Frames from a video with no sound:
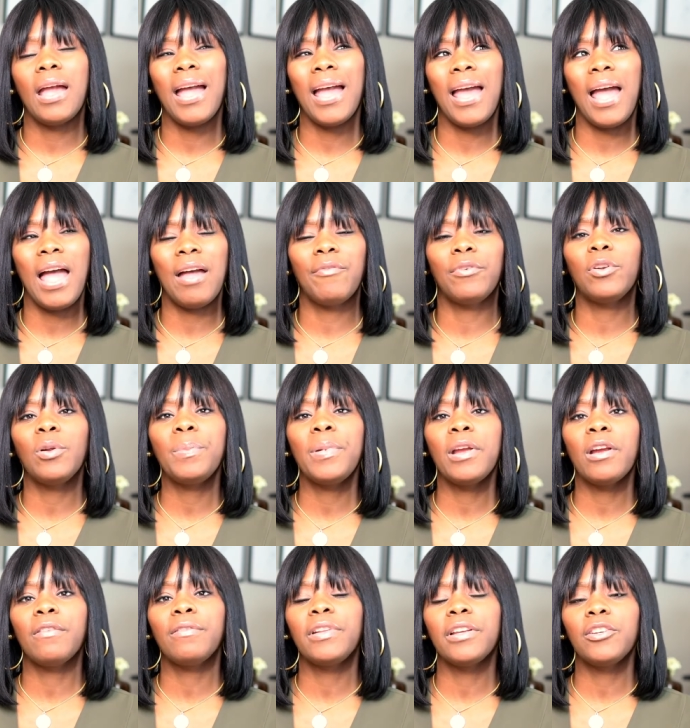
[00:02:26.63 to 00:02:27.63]
I have on a
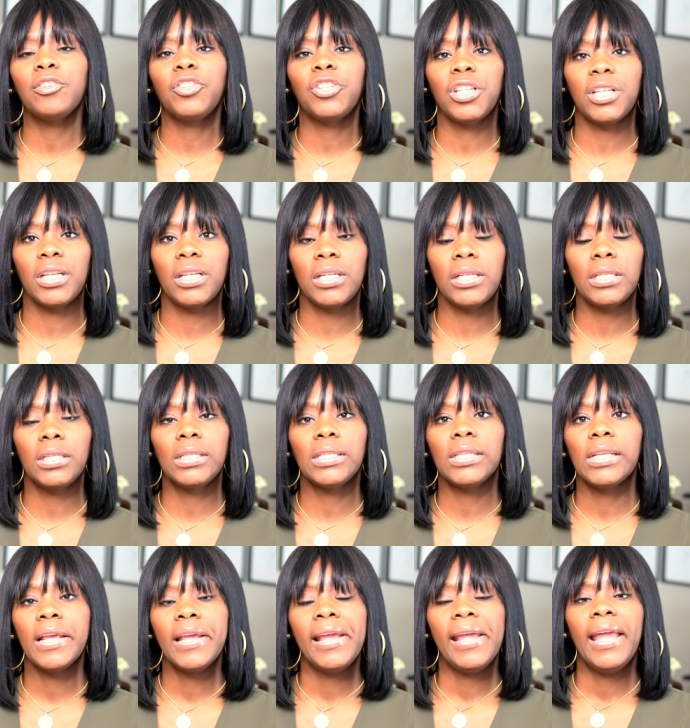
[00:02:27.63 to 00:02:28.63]
pair of their jeans
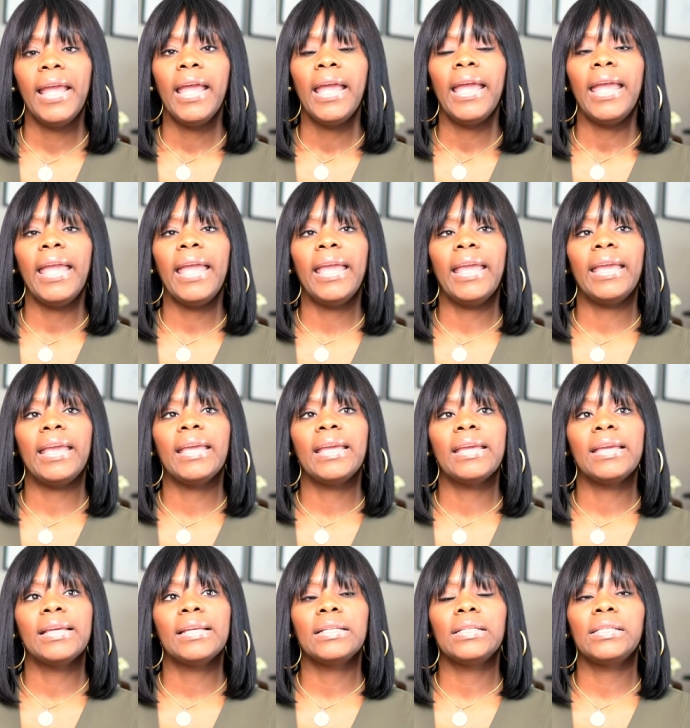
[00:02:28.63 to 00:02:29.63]

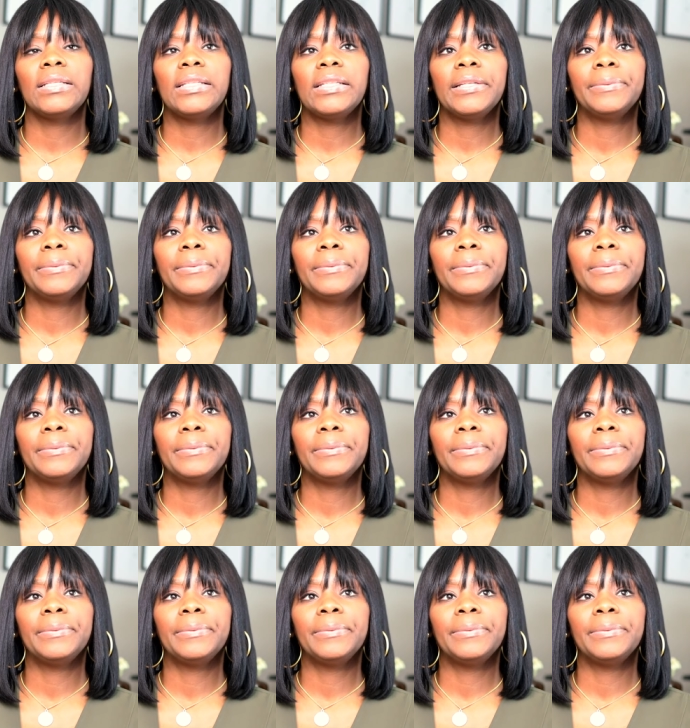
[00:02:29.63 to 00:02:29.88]
and